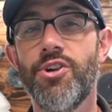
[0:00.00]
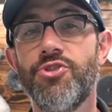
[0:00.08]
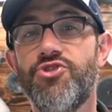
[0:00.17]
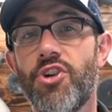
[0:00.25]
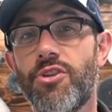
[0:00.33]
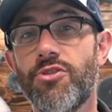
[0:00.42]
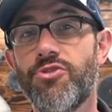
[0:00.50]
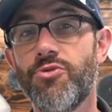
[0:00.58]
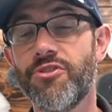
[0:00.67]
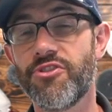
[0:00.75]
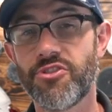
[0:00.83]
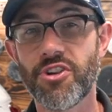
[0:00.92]
juggle
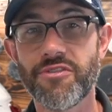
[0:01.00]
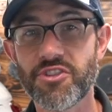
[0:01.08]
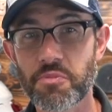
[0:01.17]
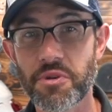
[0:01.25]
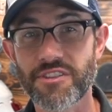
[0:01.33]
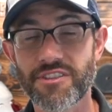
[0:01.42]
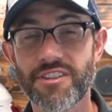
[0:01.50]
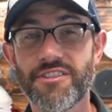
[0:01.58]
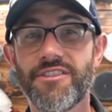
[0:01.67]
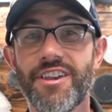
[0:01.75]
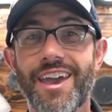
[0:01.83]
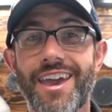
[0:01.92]
doing the service
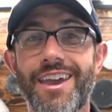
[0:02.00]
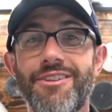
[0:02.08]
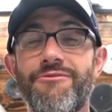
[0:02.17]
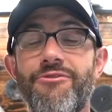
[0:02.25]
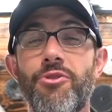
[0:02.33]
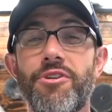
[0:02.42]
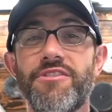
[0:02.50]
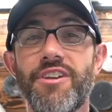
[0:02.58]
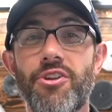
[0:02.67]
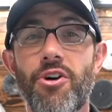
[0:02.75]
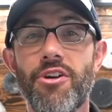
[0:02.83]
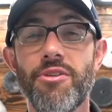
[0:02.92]
business and focus
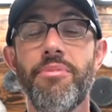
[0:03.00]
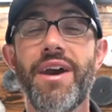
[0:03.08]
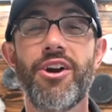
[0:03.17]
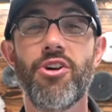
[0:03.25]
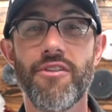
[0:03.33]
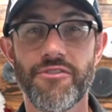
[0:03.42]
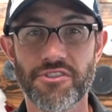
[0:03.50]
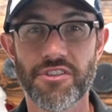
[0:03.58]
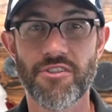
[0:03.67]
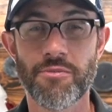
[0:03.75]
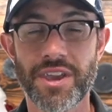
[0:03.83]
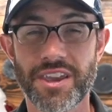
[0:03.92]
on all the back office
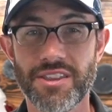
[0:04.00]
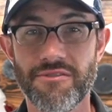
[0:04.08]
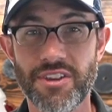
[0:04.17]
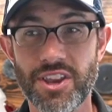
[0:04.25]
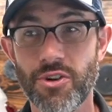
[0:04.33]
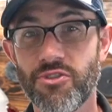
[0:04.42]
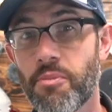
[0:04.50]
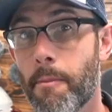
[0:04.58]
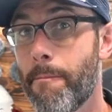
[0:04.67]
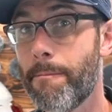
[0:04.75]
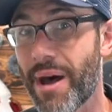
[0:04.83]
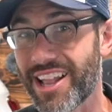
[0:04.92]
stuff, making the videos.
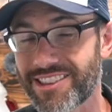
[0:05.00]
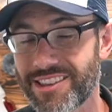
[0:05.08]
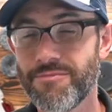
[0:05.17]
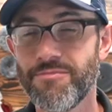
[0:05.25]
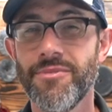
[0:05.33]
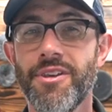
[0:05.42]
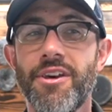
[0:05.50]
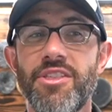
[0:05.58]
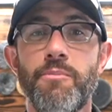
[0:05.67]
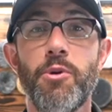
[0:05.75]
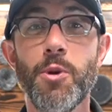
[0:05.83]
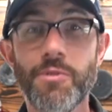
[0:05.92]
But the
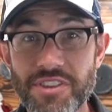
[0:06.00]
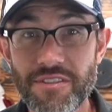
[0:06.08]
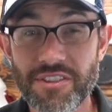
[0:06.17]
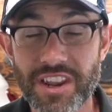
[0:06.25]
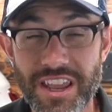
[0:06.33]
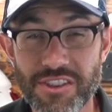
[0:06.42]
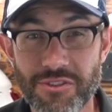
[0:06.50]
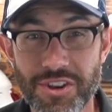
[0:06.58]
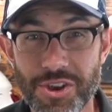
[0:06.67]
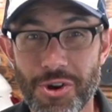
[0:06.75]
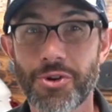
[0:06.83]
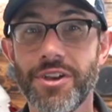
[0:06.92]
purpose of today's
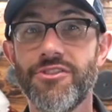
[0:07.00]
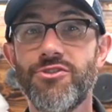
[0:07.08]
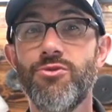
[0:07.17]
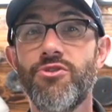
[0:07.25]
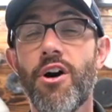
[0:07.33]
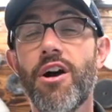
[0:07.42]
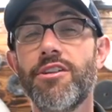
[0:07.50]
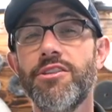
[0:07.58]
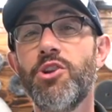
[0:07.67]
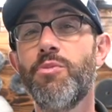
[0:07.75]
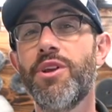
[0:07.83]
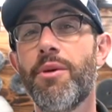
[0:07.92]
video is to talk a
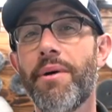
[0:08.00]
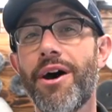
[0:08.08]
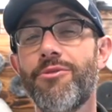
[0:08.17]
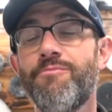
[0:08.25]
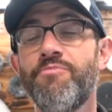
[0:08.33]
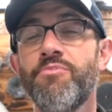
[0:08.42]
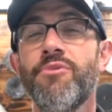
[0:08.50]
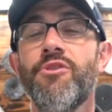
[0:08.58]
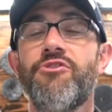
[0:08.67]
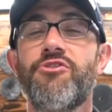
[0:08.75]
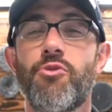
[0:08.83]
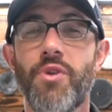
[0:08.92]
little bit about
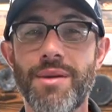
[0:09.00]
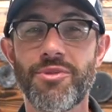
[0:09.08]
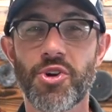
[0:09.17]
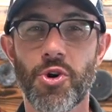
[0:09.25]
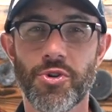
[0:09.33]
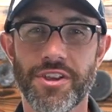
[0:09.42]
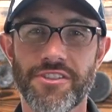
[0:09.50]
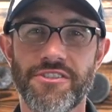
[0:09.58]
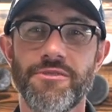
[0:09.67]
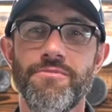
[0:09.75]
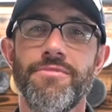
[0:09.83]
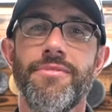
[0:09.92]
ceramic
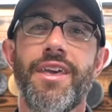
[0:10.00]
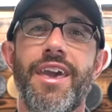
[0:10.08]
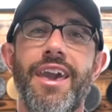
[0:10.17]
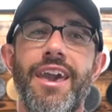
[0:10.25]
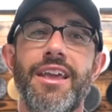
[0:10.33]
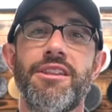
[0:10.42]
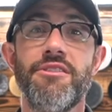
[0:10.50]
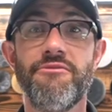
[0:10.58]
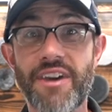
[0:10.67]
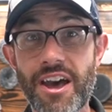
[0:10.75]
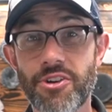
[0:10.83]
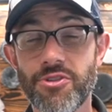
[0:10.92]
coatings and the
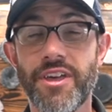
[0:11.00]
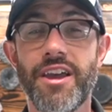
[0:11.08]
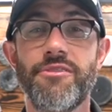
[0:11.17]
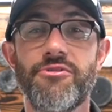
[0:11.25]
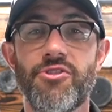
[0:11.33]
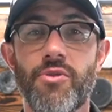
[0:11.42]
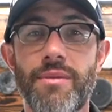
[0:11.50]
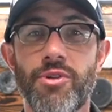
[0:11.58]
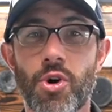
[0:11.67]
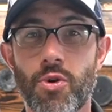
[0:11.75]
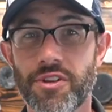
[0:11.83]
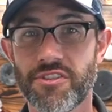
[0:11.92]
value that ceramic
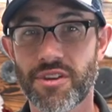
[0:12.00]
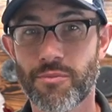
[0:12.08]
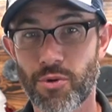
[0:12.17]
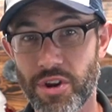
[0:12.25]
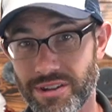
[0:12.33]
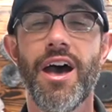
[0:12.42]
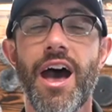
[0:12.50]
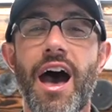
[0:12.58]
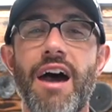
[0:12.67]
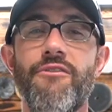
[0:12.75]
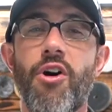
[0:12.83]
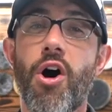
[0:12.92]
coatings can bring.
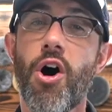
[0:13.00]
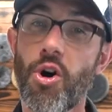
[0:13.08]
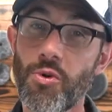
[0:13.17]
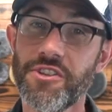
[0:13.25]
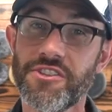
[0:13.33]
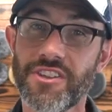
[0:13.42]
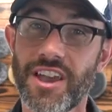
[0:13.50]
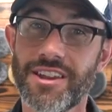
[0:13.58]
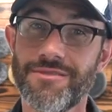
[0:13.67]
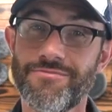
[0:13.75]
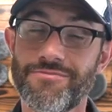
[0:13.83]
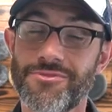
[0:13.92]
I've always
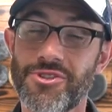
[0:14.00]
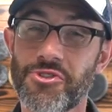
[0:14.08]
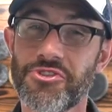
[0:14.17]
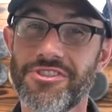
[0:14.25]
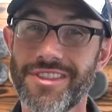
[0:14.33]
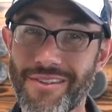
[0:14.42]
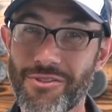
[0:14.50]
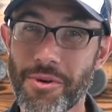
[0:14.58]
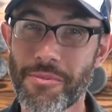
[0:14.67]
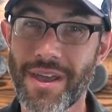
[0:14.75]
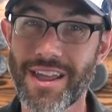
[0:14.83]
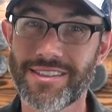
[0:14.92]
said there's never a
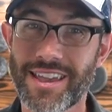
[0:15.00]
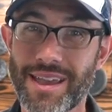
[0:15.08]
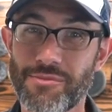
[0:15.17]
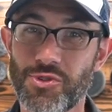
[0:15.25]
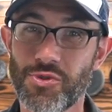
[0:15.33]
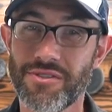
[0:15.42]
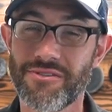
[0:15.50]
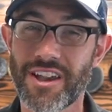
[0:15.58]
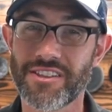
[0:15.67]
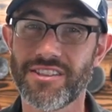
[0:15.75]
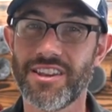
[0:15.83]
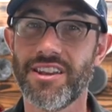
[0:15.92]
bad time to
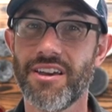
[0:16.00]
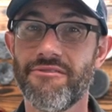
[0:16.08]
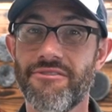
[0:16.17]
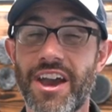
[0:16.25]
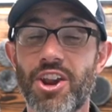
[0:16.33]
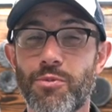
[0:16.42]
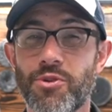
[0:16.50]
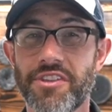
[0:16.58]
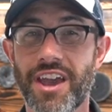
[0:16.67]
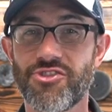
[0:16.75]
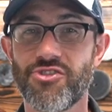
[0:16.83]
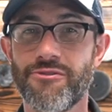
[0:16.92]
invest in a vital
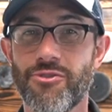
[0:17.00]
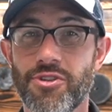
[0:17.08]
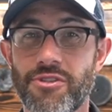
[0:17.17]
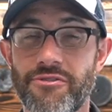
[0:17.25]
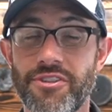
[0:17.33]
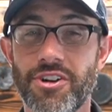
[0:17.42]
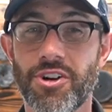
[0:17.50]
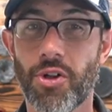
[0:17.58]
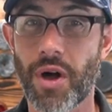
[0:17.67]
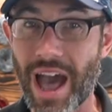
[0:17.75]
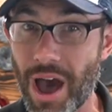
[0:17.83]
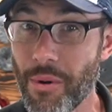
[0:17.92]
protection for your vehicle.
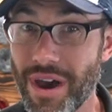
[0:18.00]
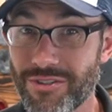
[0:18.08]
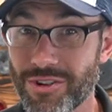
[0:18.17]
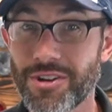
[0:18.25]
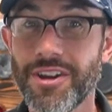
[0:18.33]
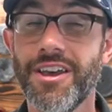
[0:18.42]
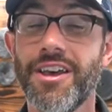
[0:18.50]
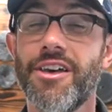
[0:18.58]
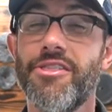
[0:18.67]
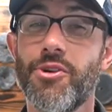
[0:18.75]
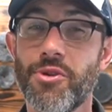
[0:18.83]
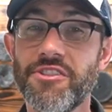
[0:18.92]
However,
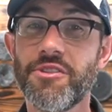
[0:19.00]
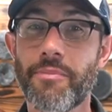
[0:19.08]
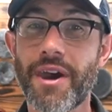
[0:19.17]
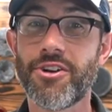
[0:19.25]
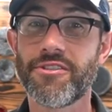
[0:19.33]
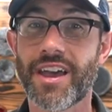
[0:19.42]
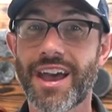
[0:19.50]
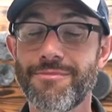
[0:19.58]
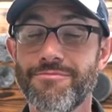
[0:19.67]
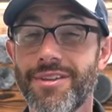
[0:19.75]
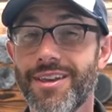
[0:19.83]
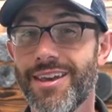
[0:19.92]
there is a better
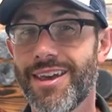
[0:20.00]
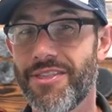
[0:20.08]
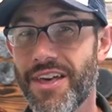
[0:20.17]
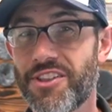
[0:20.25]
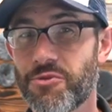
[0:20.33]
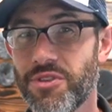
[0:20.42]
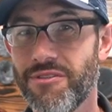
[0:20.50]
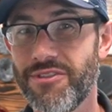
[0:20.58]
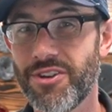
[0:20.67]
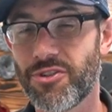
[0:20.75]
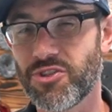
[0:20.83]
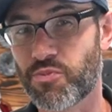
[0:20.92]
time, and that's when the
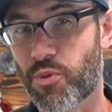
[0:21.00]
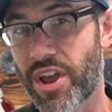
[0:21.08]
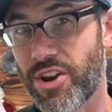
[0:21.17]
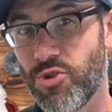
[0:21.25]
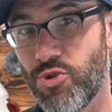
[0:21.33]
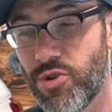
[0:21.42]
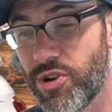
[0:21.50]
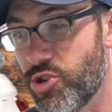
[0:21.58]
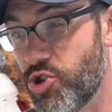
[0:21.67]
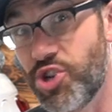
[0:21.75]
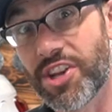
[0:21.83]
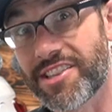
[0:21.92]
vehicle's brand new,
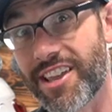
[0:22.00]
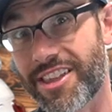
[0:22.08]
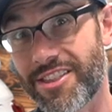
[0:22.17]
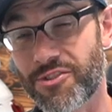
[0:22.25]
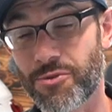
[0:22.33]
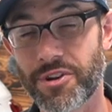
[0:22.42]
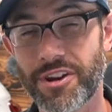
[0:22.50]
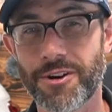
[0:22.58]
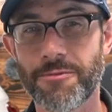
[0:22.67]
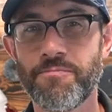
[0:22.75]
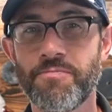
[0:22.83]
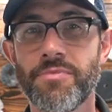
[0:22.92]
just like this one
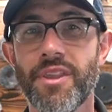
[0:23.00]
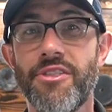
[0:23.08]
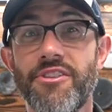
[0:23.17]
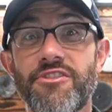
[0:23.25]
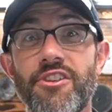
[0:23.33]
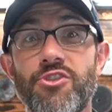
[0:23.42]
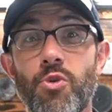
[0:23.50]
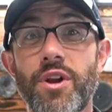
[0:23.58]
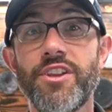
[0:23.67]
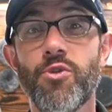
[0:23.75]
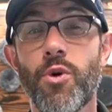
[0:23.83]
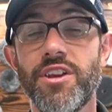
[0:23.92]
here. This is a
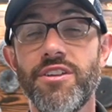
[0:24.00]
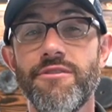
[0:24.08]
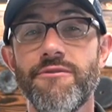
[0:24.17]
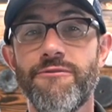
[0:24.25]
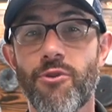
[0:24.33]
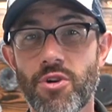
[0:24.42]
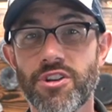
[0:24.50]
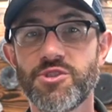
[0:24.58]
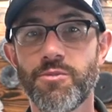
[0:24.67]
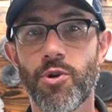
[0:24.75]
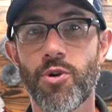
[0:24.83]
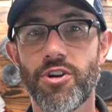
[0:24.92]
2020 Ford
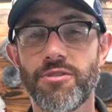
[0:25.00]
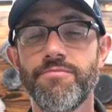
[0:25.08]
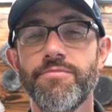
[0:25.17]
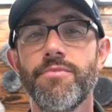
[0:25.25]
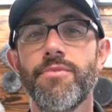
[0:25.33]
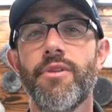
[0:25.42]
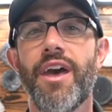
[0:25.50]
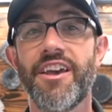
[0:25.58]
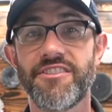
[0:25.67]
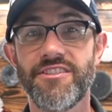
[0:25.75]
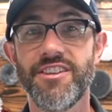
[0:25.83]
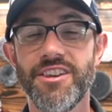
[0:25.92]
Explorer
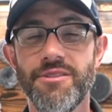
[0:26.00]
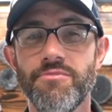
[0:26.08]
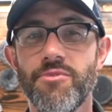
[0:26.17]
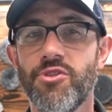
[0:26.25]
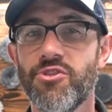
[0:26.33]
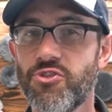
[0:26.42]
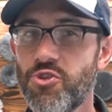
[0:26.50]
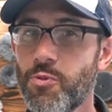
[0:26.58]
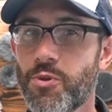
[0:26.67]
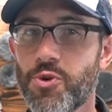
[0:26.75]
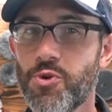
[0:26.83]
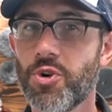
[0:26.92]
ST,
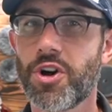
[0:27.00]
super cool